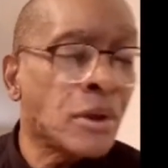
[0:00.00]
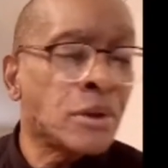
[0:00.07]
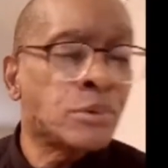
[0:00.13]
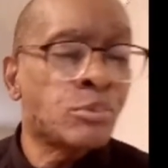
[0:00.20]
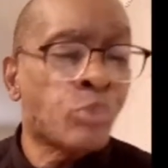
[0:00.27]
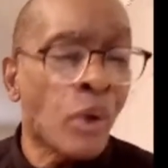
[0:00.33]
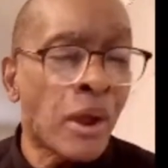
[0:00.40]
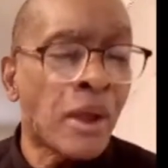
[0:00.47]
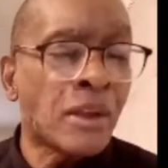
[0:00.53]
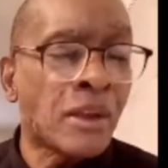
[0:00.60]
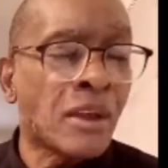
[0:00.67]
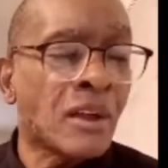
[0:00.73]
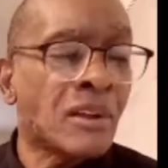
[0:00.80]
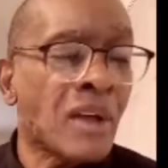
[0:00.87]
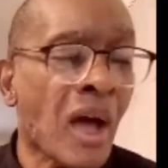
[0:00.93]
to pray
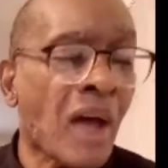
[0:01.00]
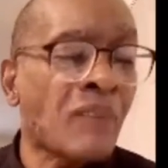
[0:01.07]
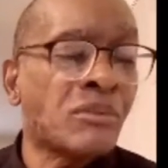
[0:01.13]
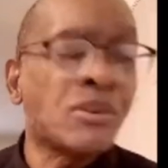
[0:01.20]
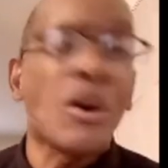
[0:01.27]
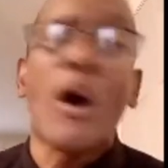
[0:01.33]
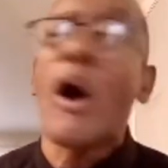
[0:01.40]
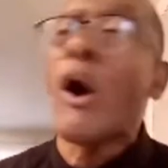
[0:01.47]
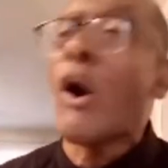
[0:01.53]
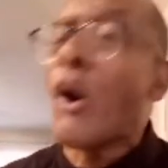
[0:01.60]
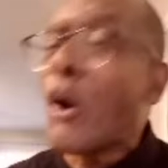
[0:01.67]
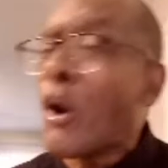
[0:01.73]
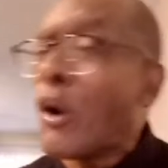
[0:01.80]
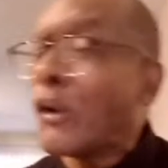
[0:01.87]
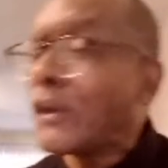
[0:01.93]
the God to
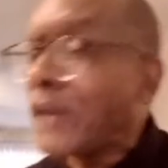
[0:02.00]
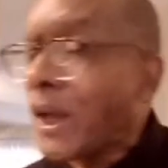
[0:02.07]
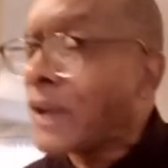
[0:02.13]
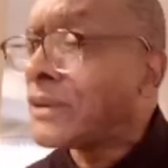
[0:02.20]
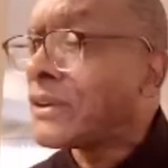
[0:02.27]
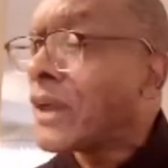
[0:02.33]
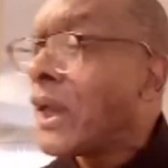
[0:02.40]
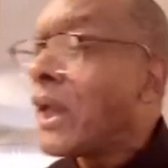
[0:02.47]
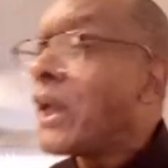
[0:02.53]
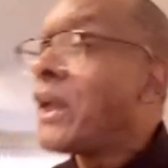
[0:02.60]
all nations.